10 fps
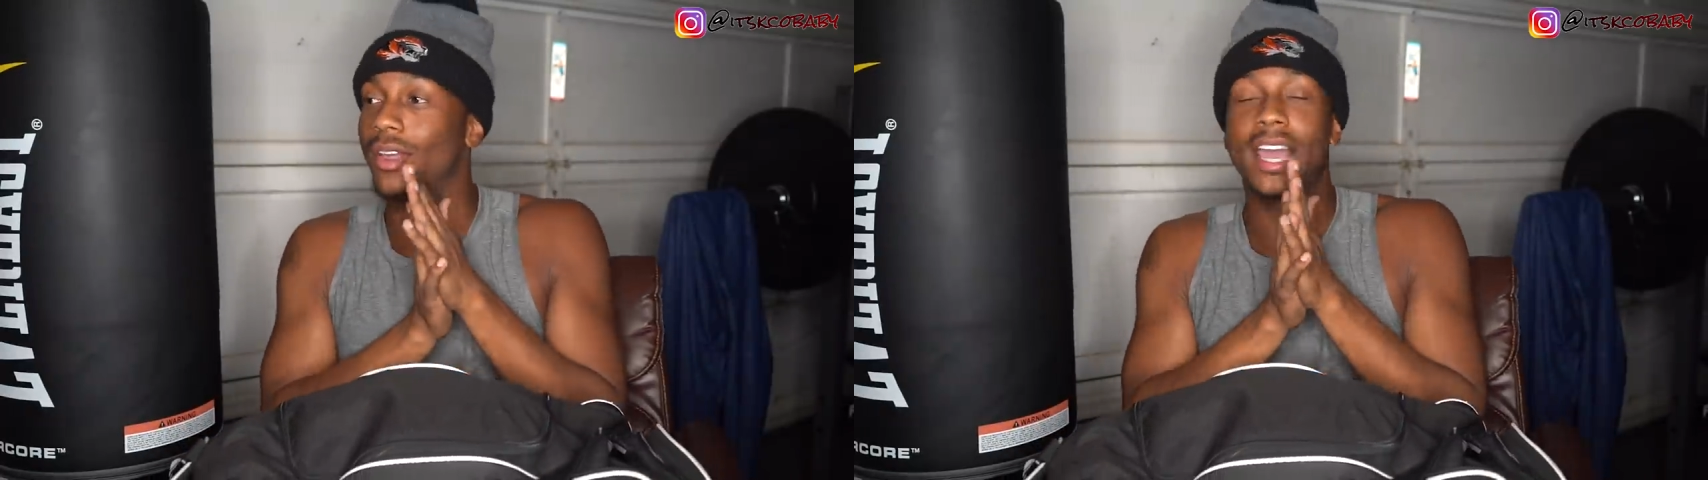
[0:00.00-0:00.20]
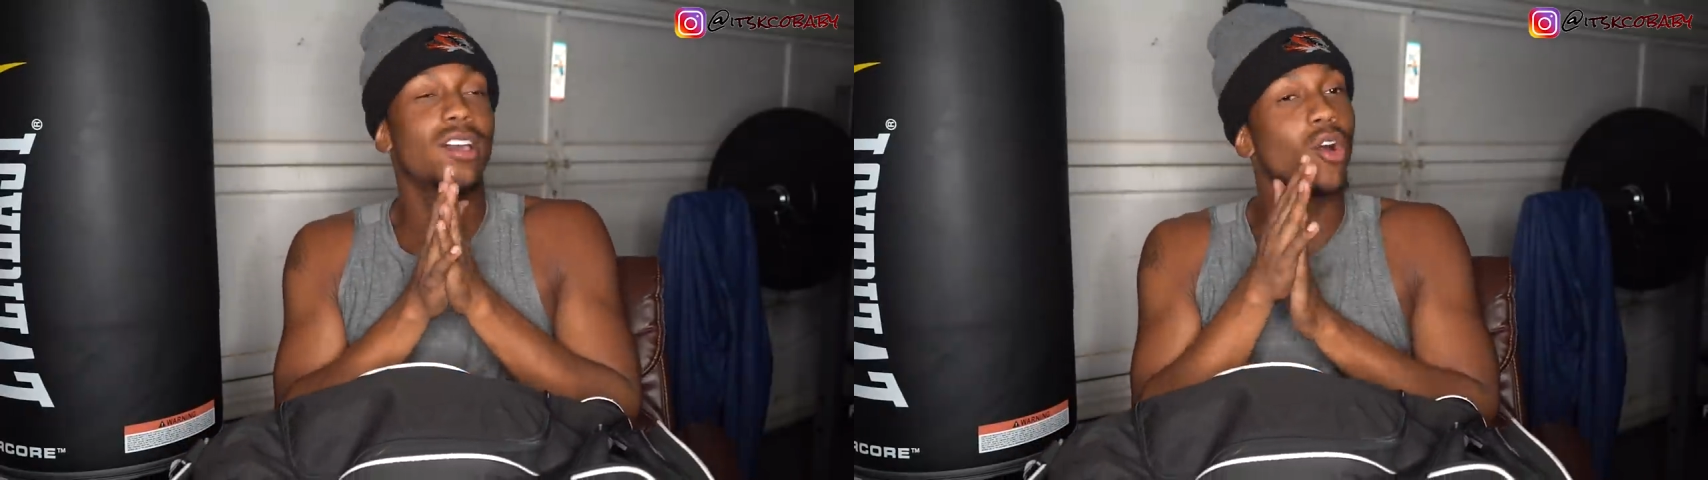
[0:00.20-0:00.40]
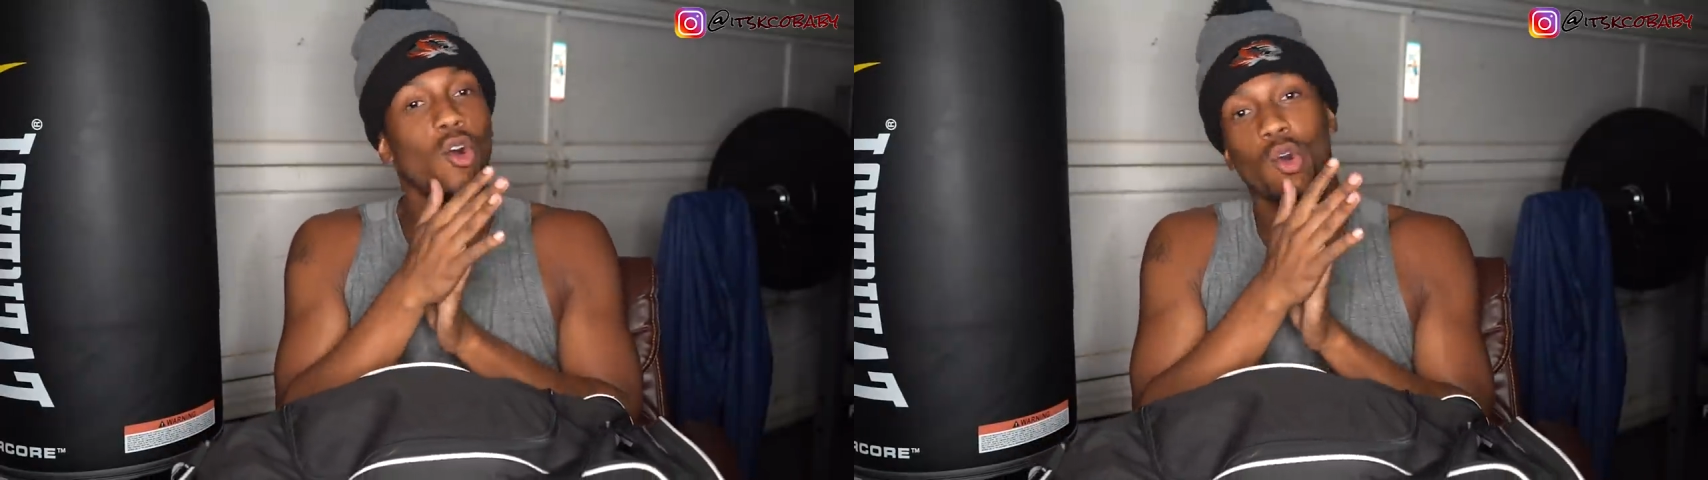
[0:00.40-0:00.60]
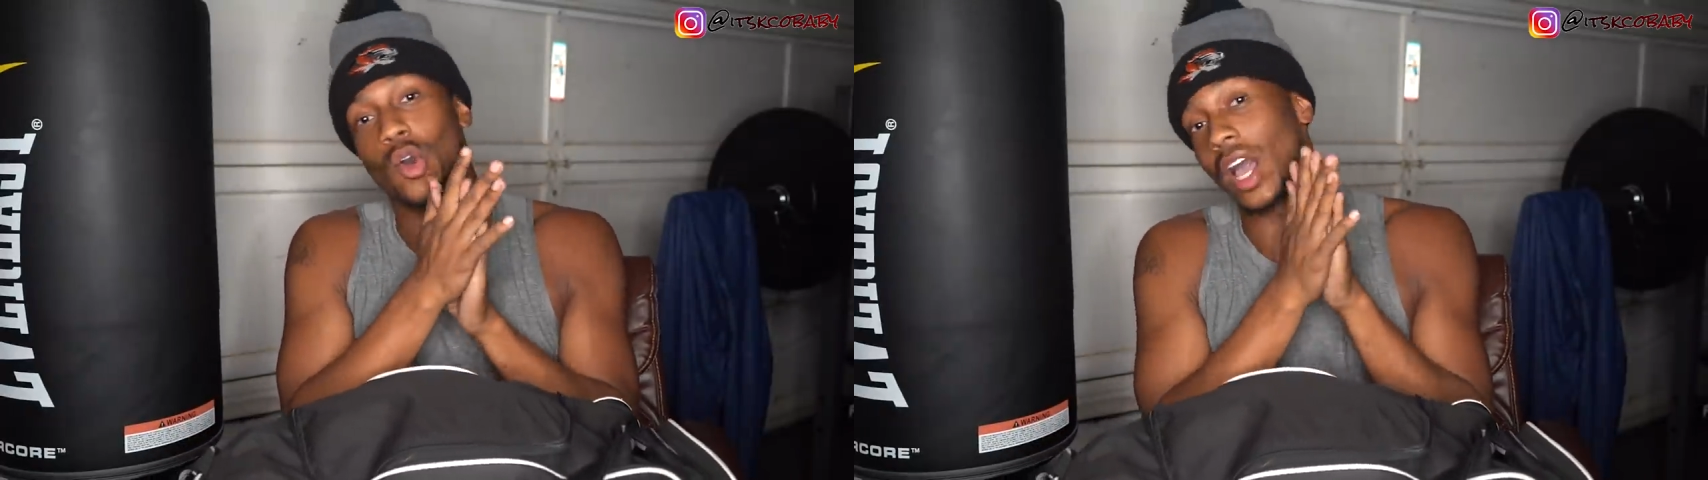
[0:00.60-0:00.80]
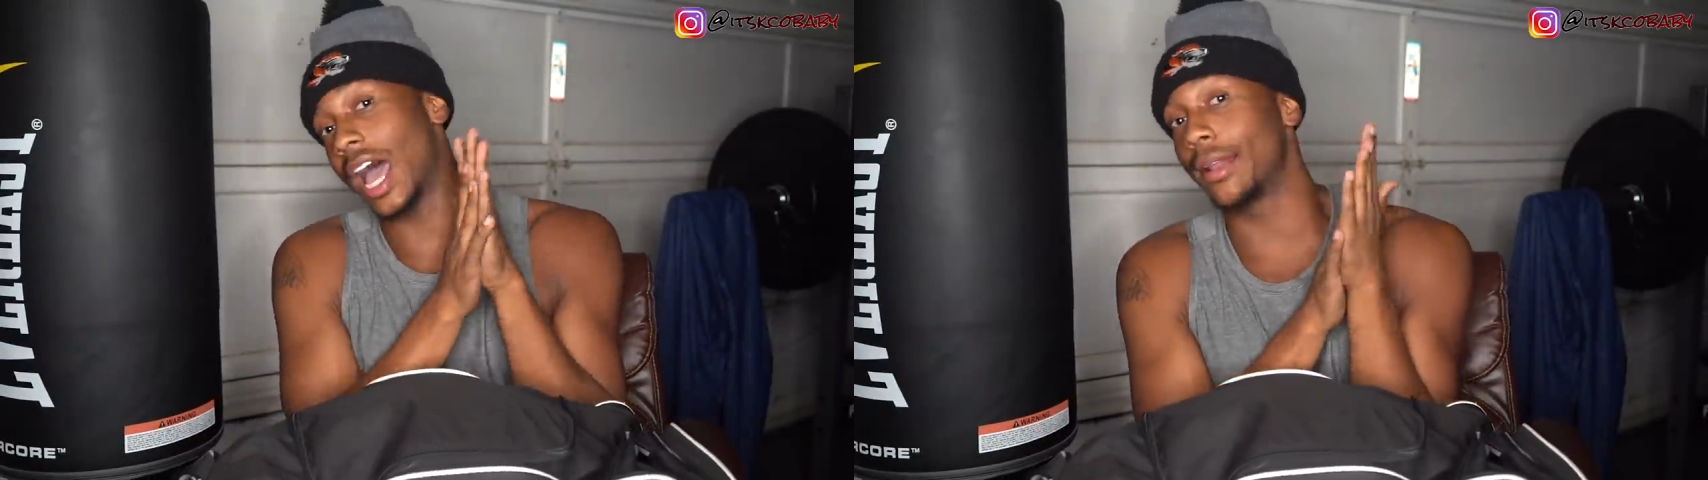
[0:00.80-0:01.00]
K
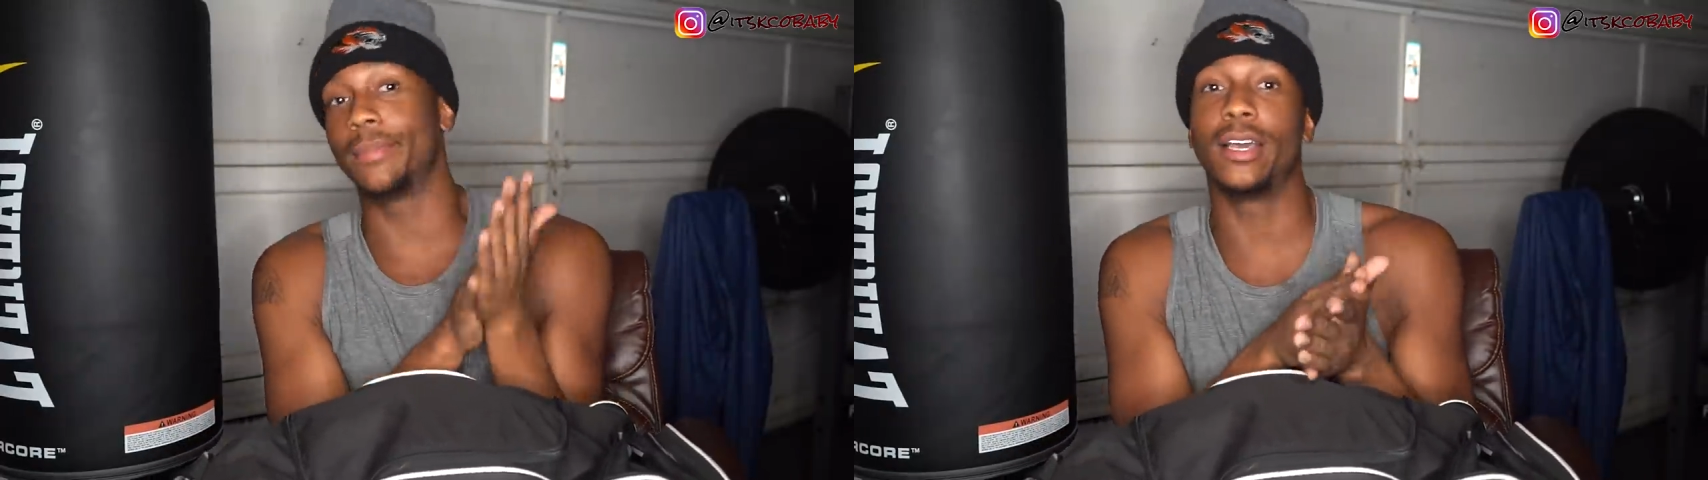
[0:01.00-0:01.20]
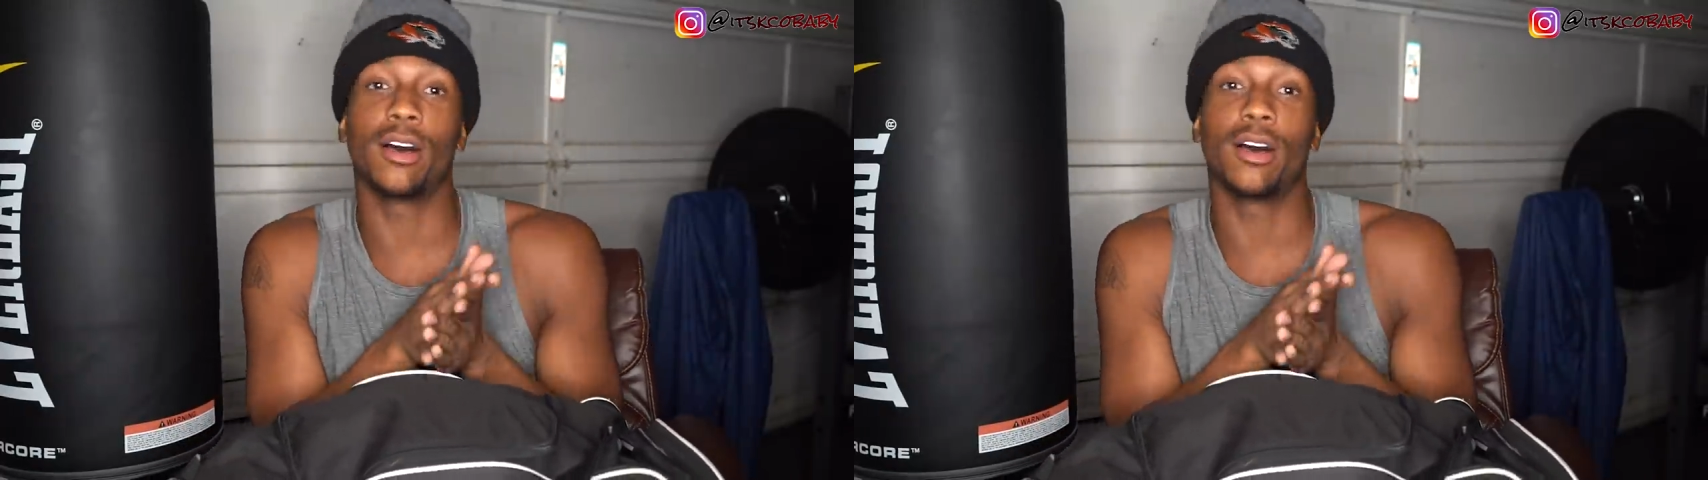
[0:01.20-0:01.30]
Cole gotta be